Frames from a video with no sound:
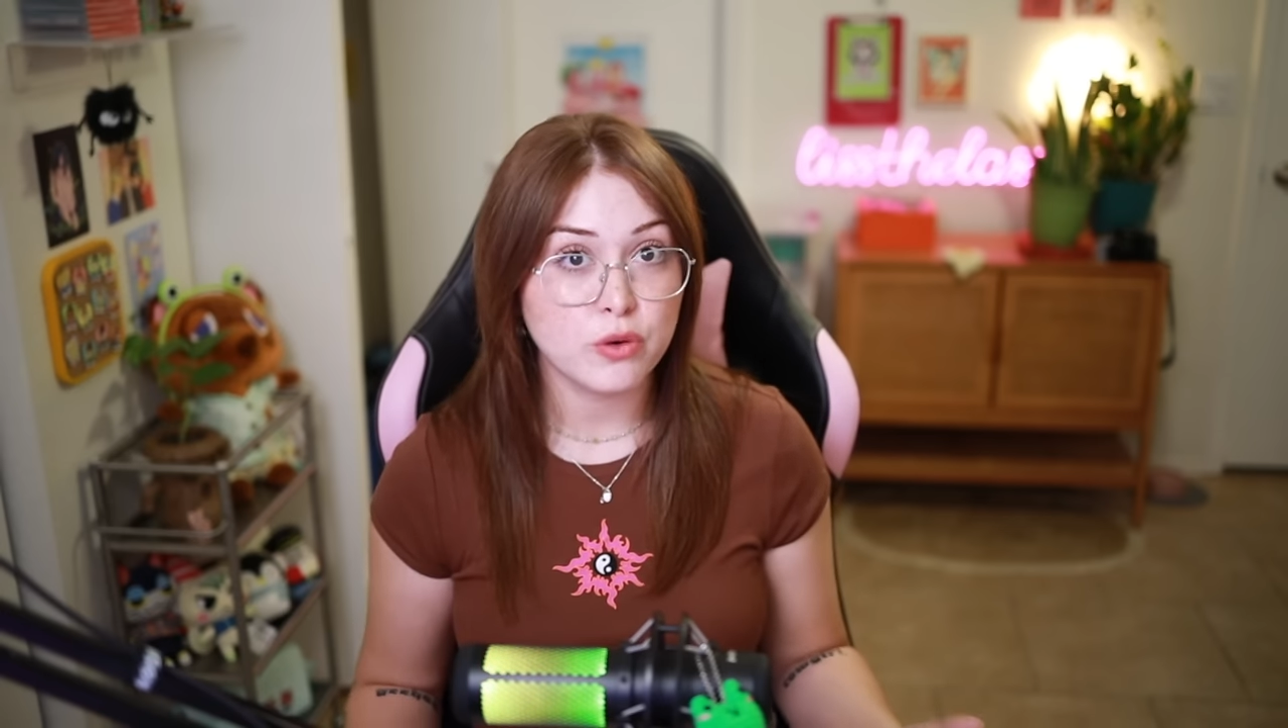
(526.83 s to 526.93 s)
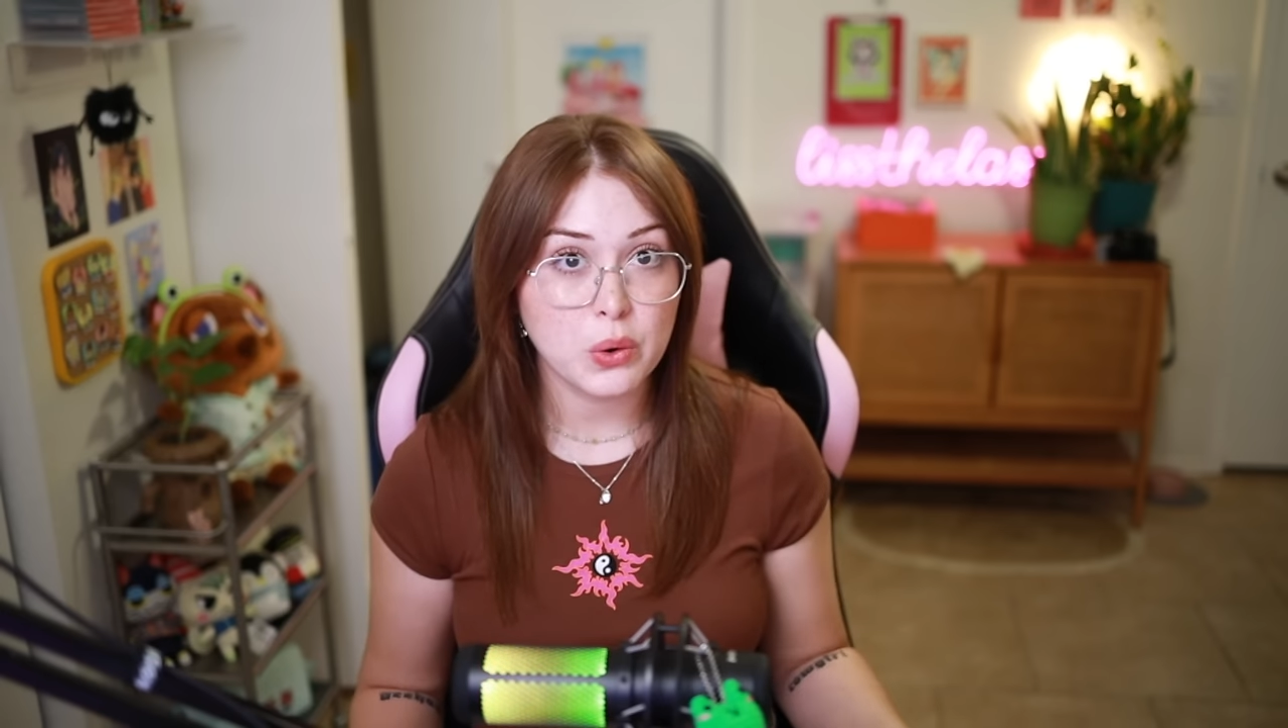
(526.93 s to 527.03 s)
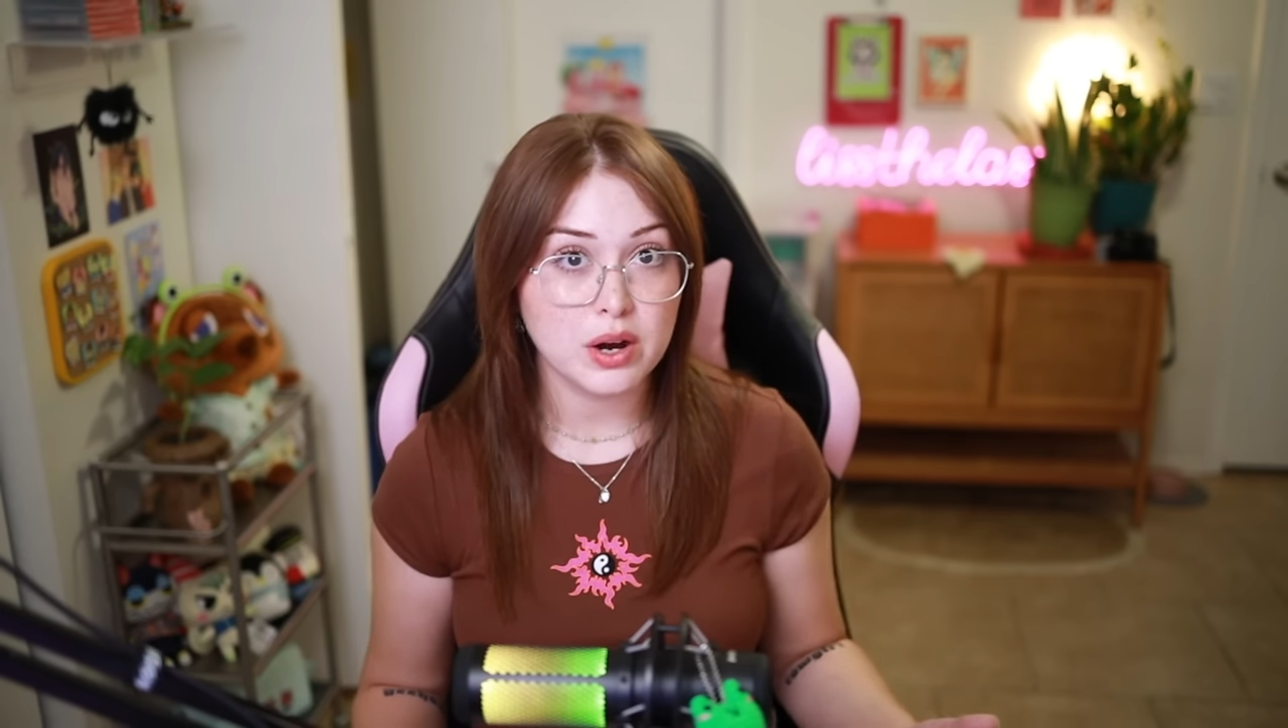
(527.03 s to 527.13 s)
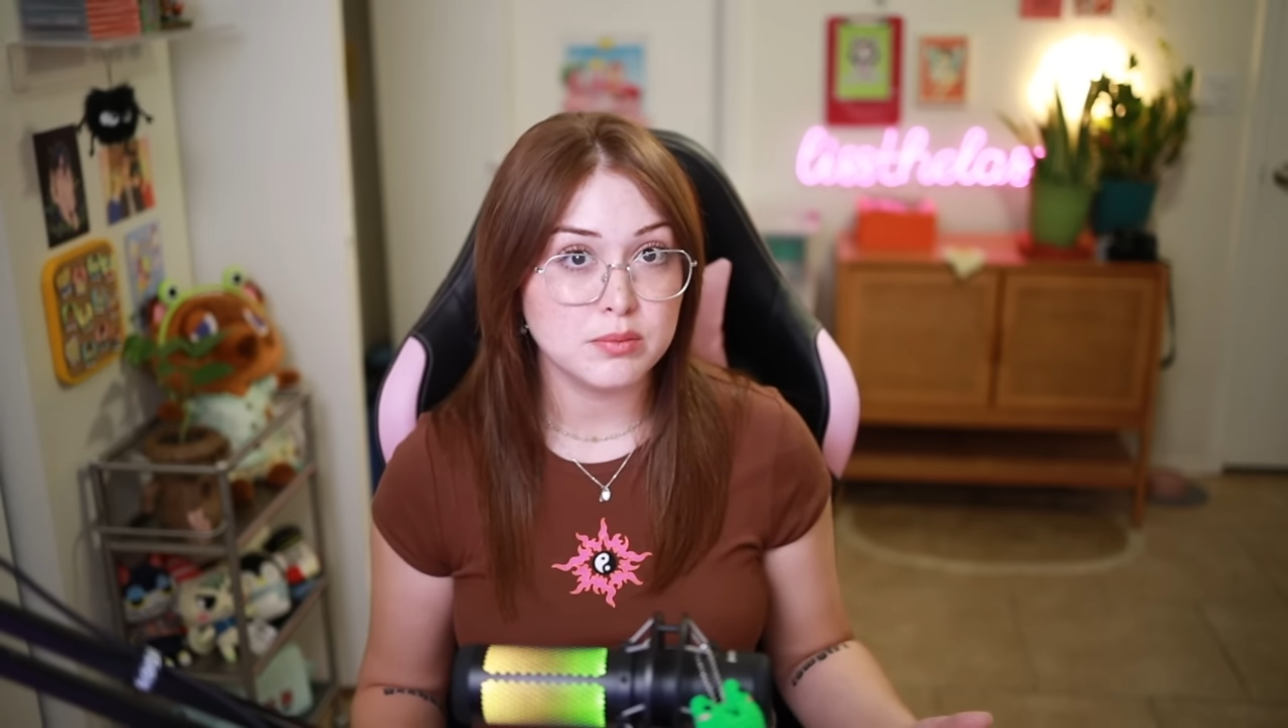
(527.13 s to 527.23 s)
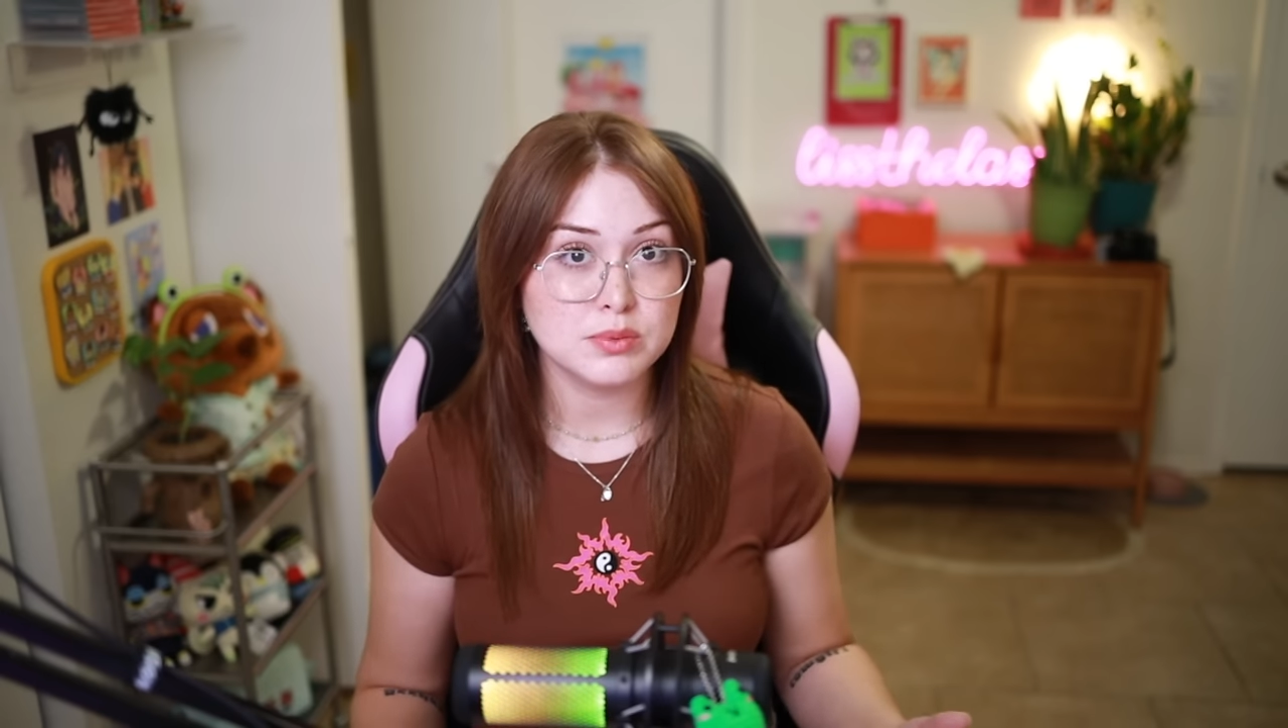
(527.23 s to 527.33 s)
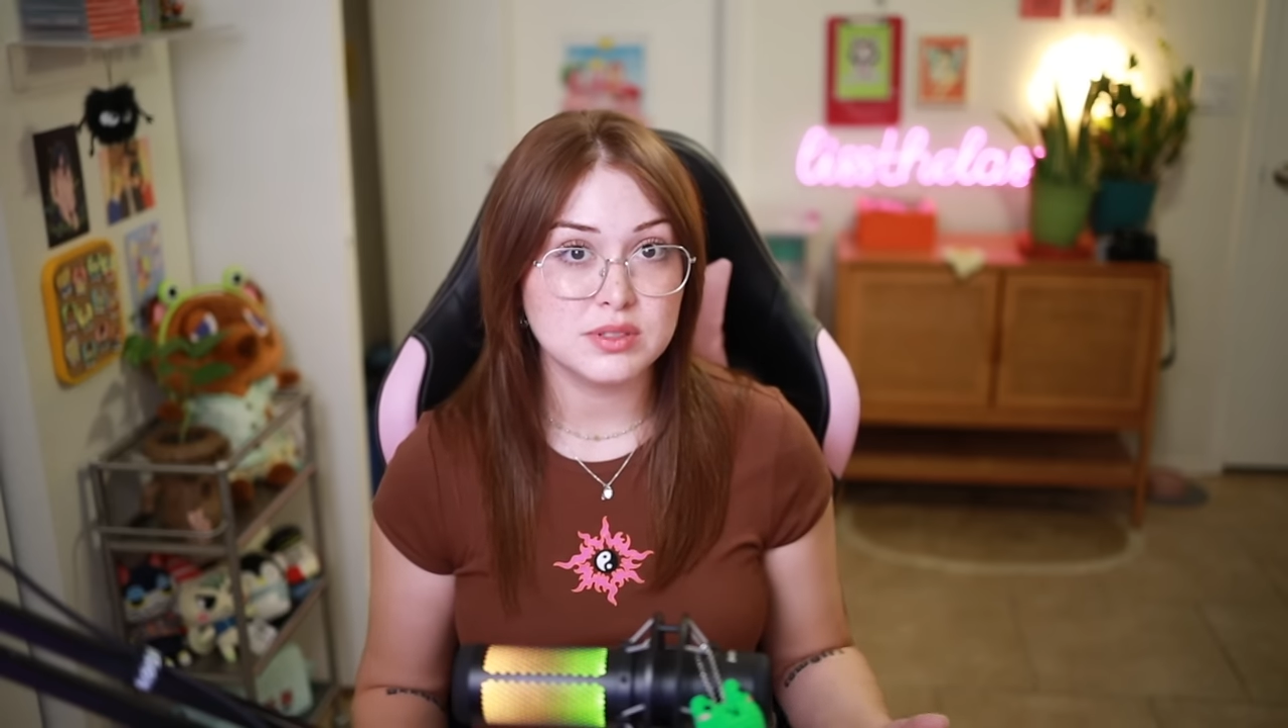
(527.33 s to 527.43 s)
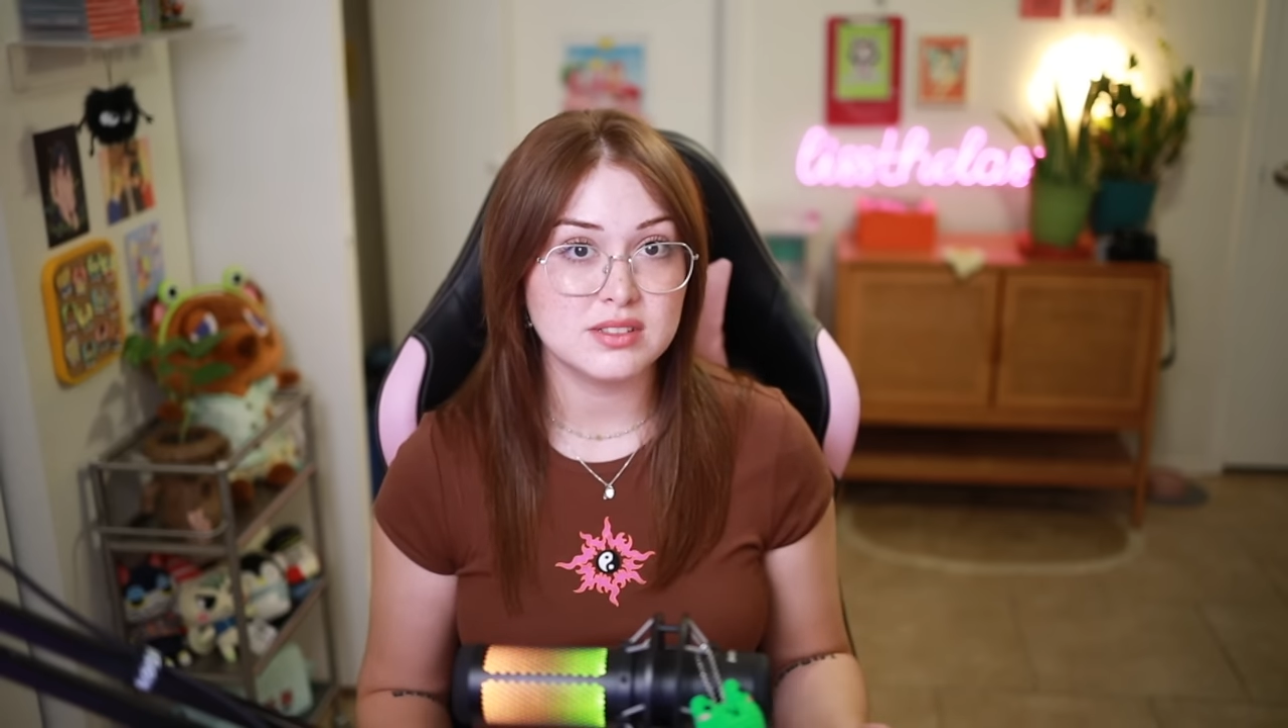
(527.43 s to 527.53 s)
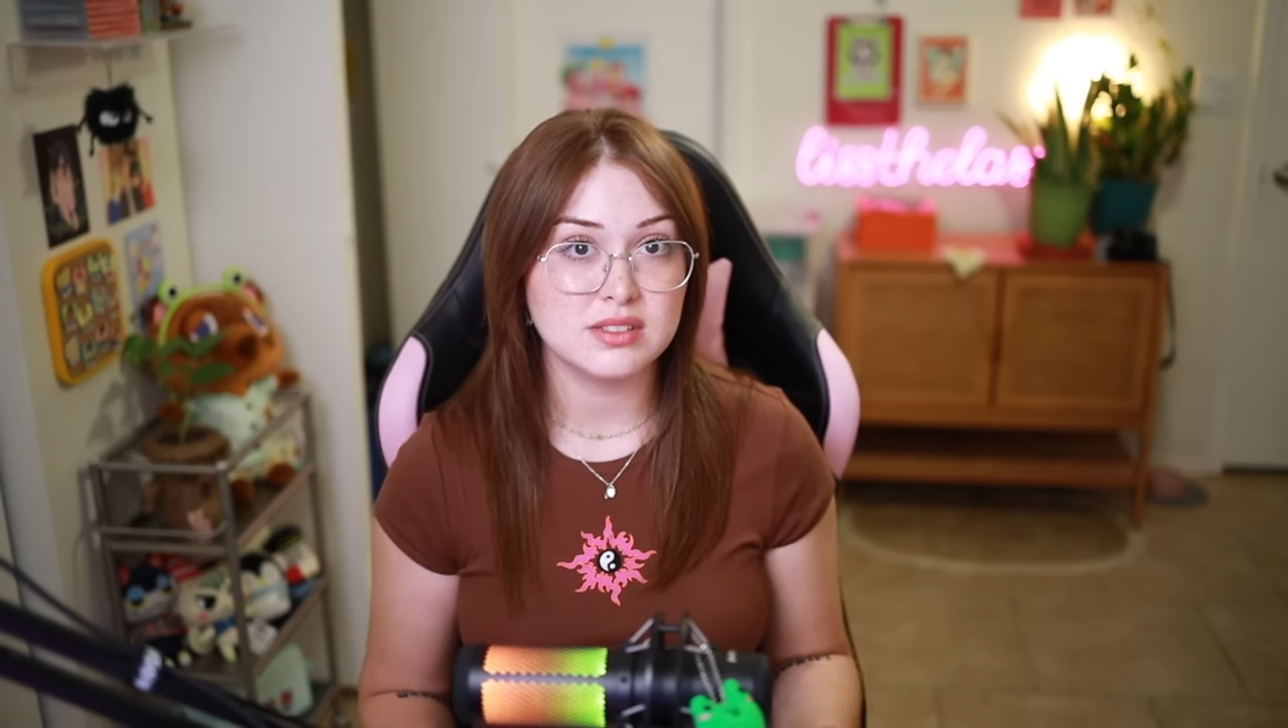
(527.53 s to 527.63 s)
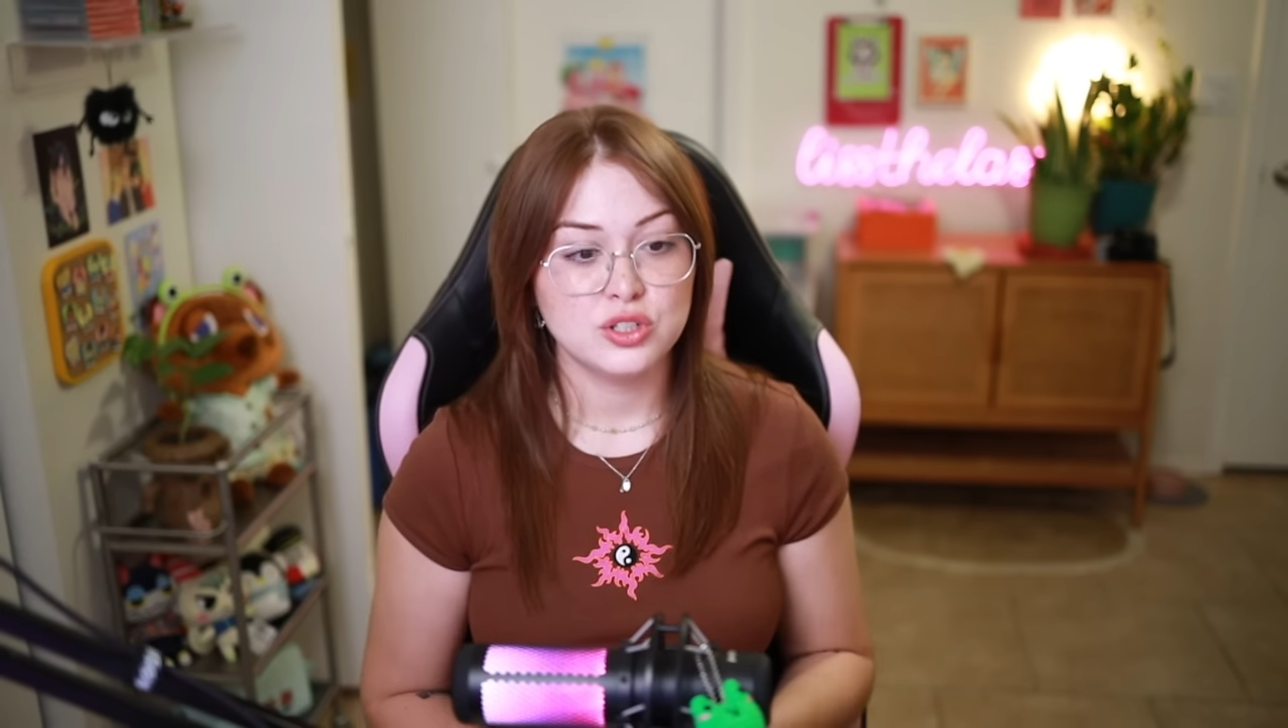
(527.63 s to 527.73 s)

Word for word: forums.